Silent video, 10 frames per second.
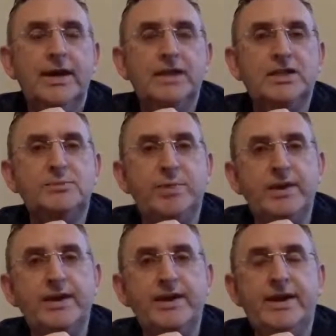A
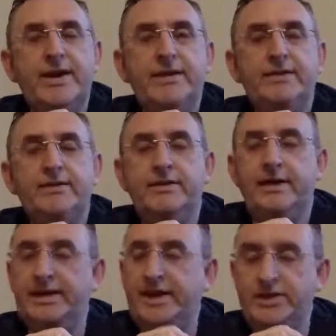spirit guide,
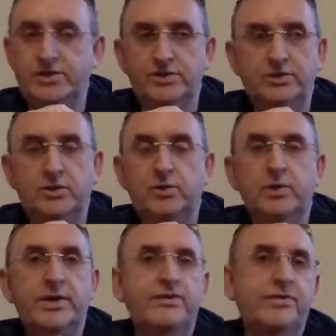an angel, or
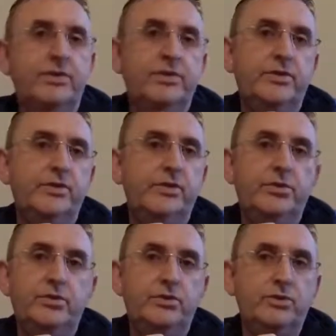whatever
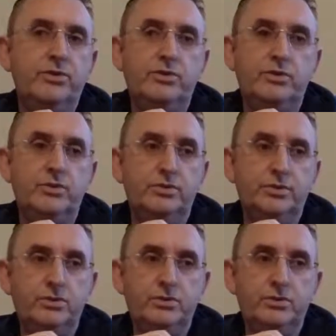you